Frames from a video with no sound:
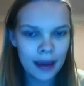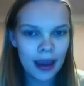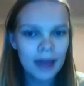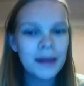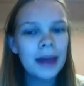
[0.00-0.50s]

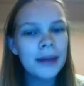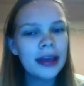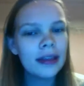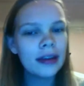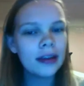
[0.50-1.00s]
It may
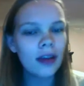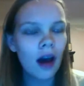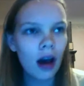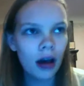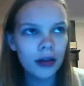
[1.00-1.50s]
be that it's
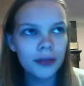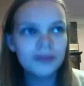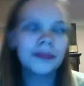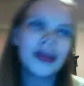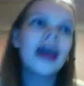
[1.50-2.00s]

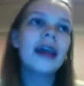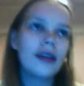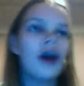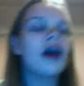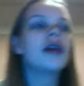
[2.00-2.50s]

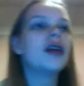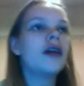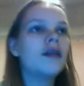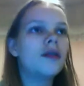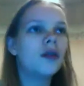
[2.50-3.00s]

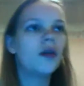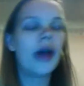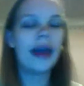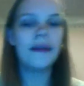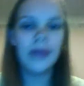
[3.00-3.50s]
harder for
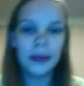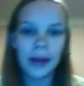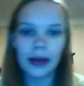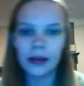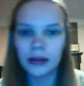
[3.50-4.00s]
a
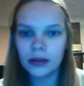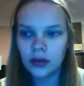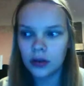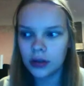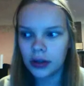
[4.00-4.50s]
female
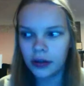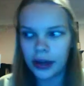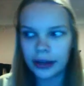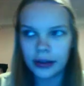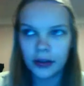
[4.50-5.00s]
content
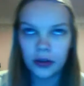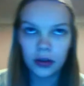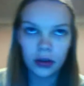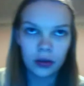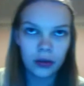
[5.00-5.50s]
creator
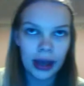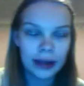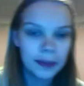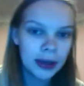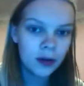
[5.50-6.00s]
to
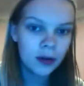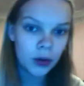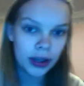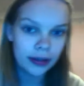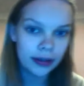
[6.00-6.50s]
get a bigger
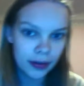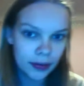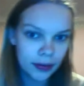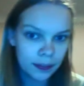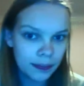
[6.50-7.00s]

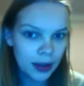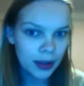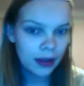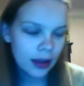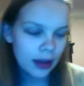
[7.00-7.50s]
audience,
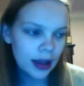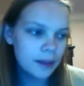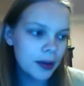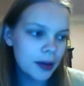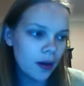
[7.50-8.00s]

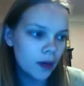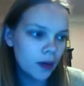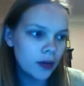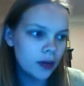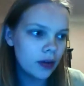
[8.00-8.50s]
slightly,
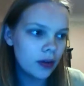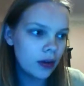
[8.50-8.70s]
because